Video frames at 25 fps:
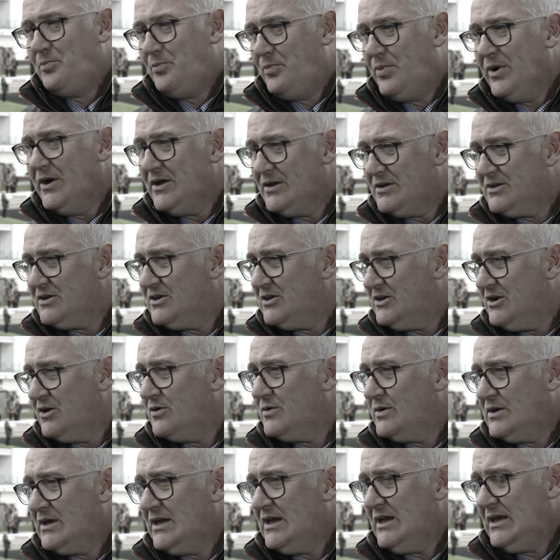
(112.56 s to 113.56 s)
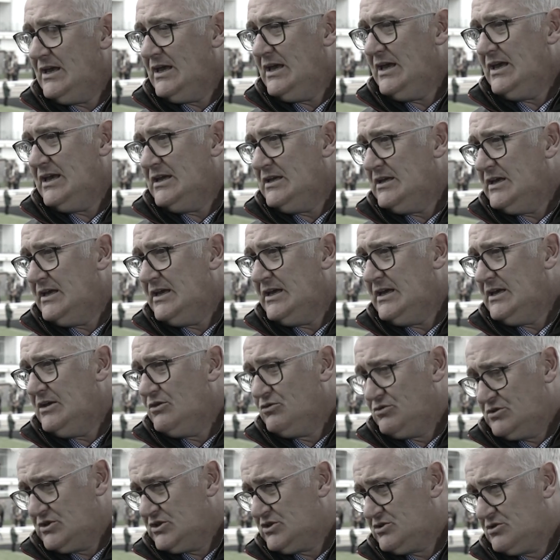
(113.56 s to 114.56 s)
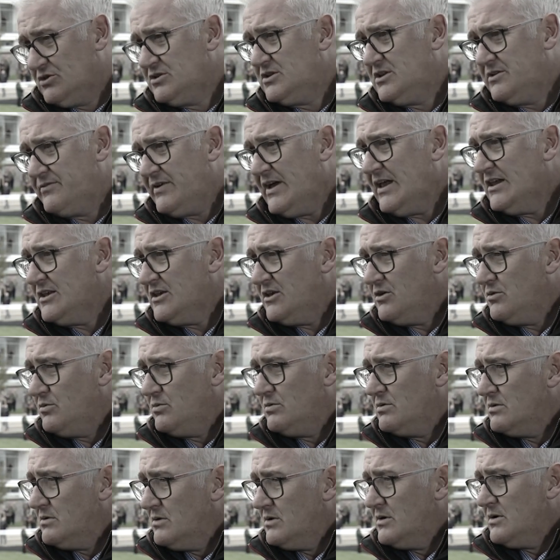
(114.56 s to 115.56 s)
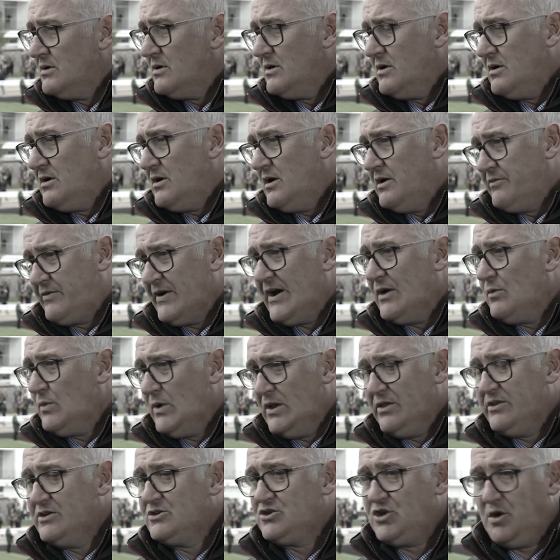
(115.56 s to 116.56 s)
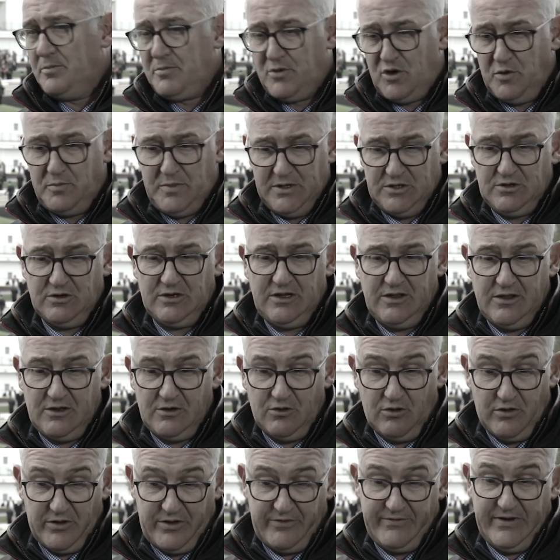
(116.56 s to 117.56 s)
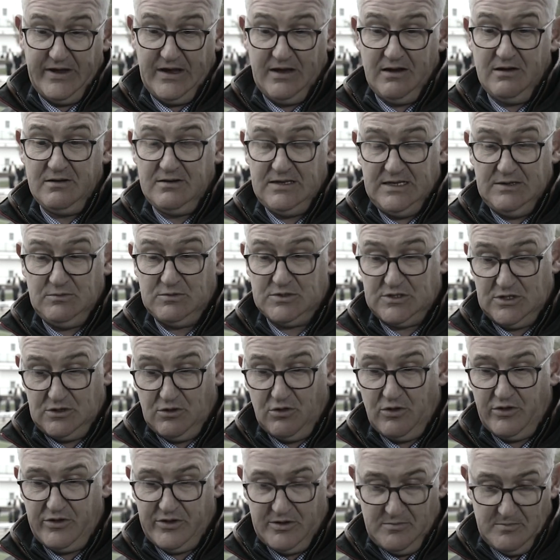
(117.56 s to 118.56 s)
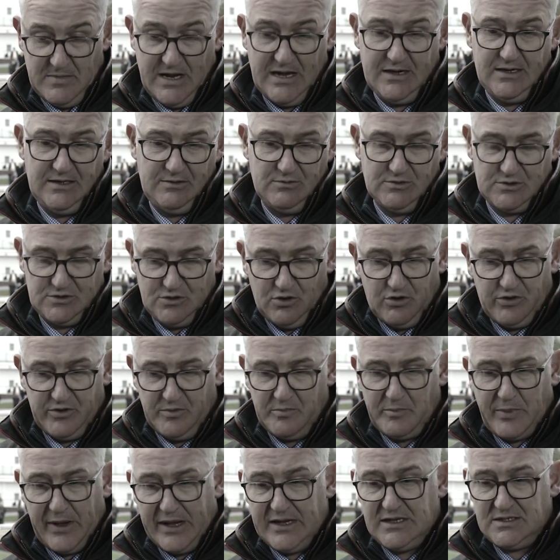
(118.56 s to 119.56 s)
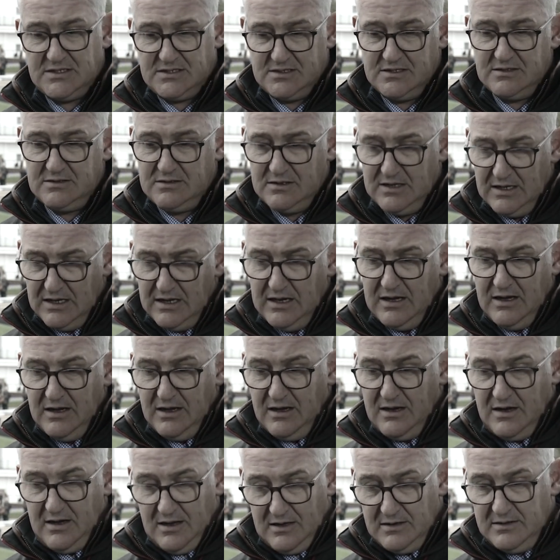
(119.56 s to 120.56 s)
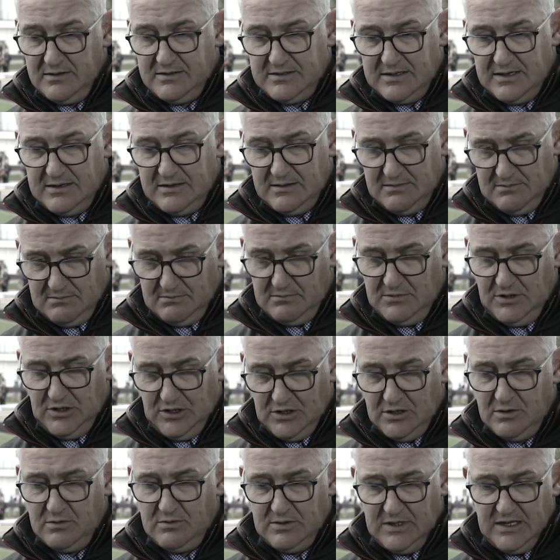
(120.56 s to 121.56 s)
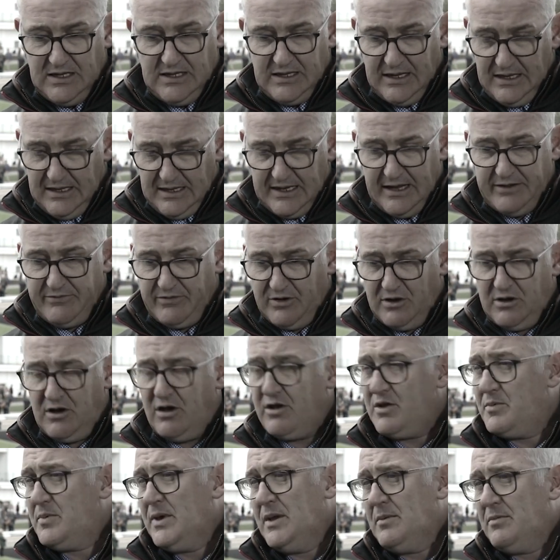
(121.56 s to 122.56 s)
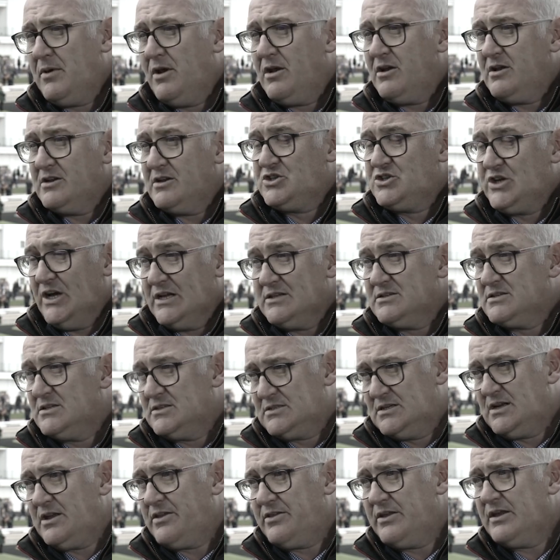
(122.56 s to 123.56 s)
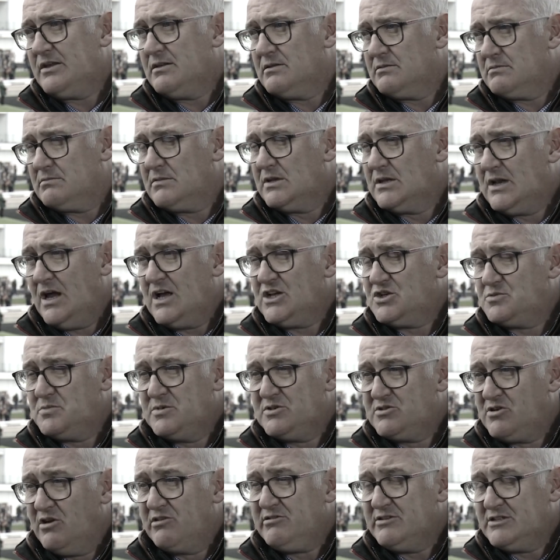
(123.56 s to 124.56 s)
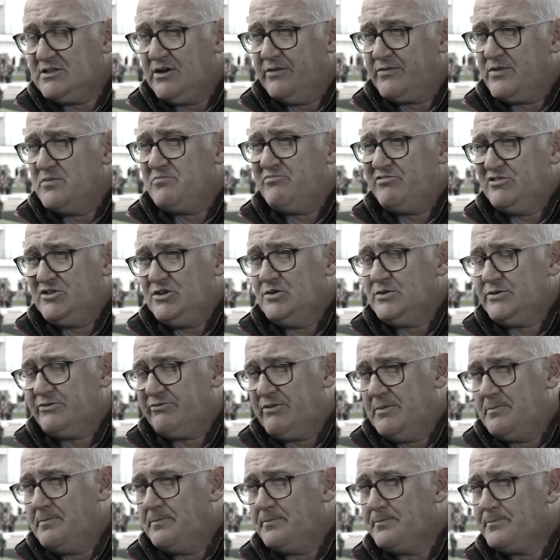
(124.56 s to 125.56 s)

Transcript: But, you know, he, he, he understood the value of how well the job could be done in the north of England. He was a northern man, he was northern based, and and you know he, he gave a lot of people a chances, and I think the large majority of them produced for him.